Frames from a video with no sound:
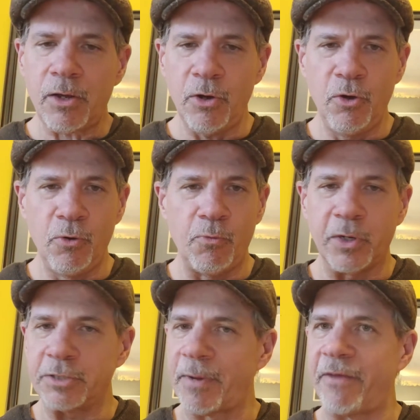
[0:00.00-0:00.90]
who
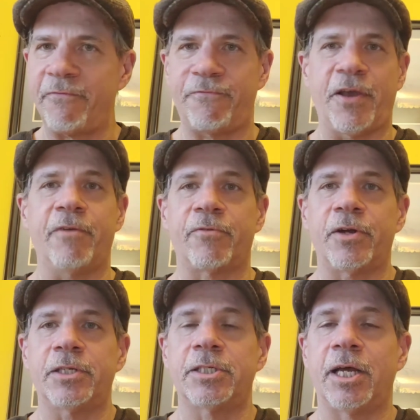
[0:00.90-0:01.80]
was my
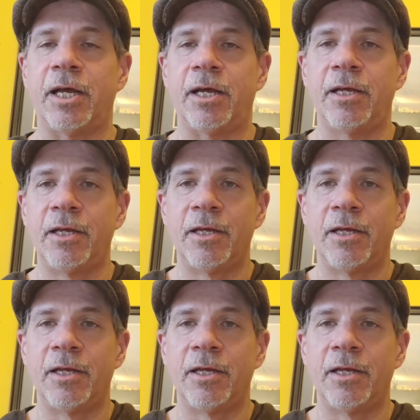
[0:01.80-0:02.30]
favorite uncle,